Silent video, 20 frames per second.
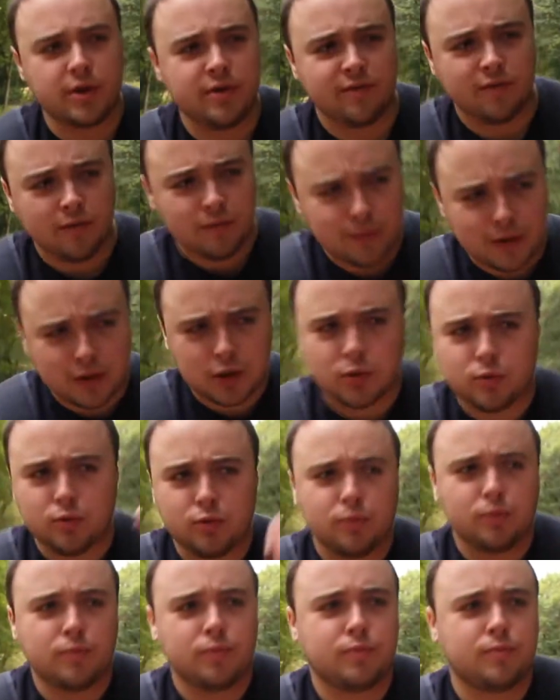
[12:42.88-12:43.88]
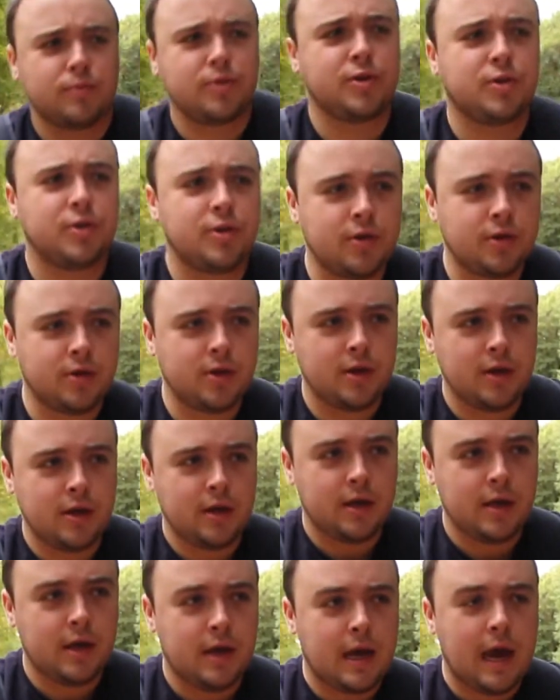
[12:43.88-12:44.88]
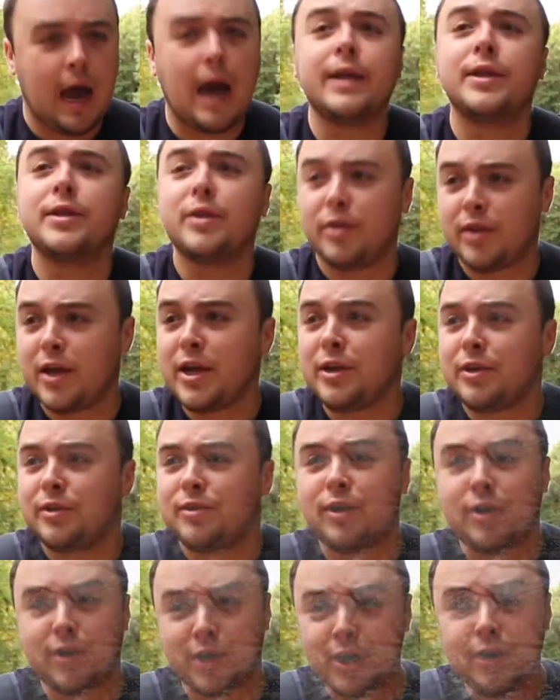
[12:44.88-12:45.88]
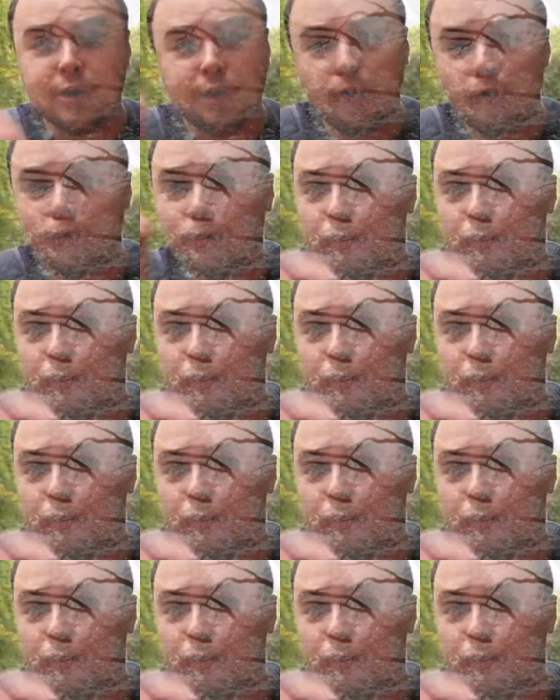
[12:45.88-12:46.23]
for mushrooms and the things that he'd do.